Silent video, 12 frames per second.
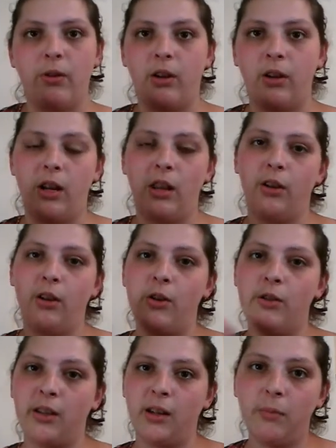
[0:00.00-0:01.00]
They're either
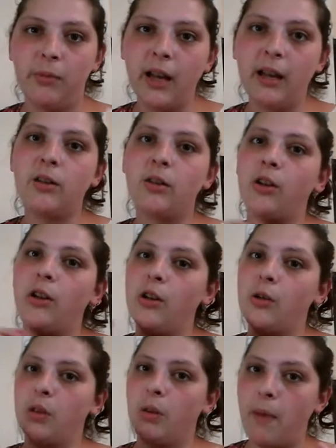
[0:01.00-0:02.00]
used in a blend or they're used
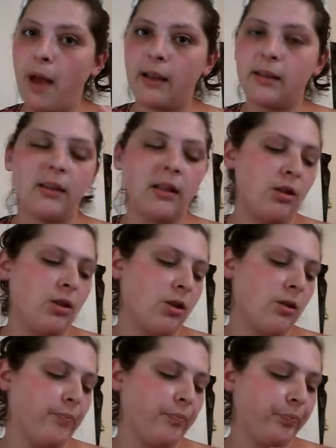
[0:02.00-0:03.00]
with a backstitch.
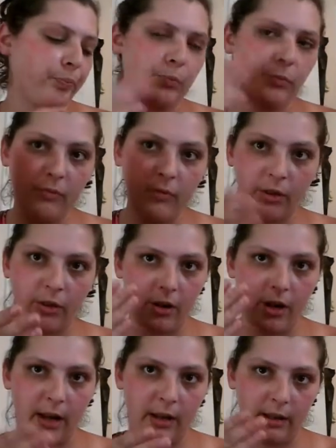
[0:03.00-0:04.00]
They're
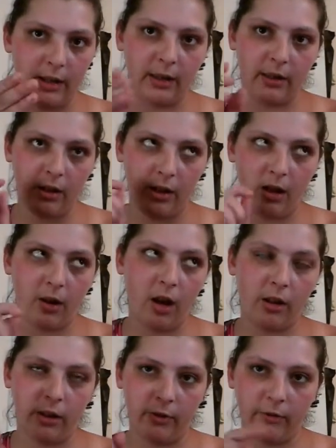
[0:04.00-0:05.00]
not in like the
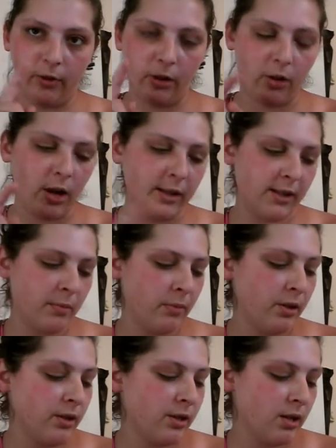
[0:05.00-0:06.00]
colorful cross
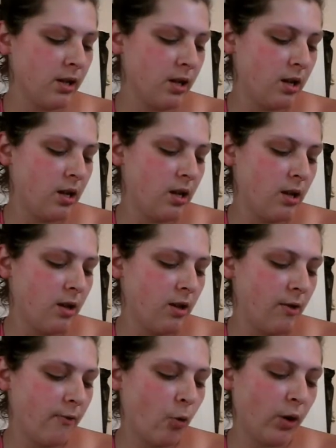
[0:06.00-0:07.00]
symbols.
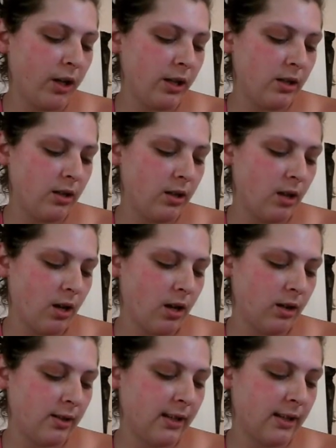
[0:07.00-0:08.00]

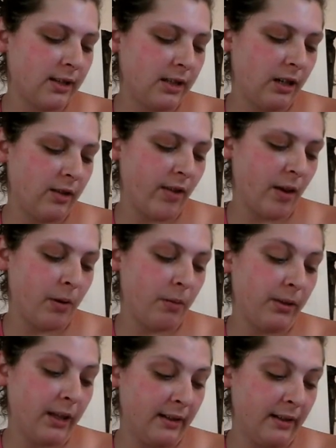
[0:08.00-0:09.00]
16 of them are
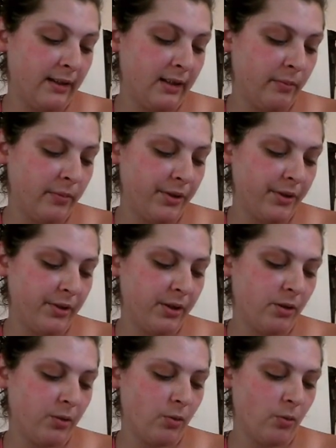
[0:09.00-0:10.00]
blended symbols.
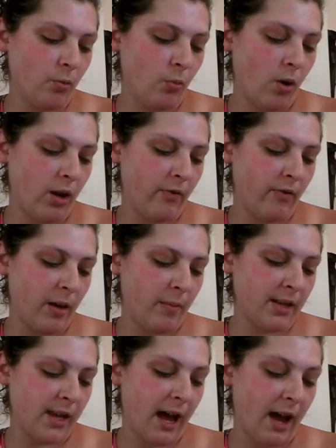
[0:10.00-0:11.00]
1 of them is
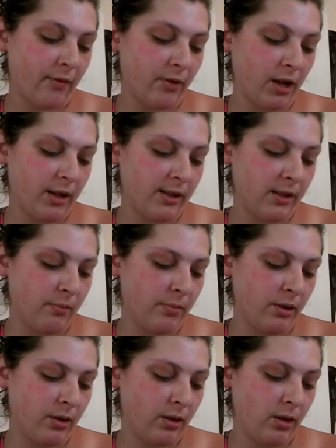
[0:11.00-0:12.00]
a half cross
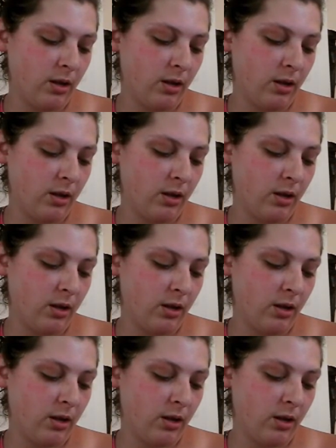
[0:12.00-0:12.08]
symbol.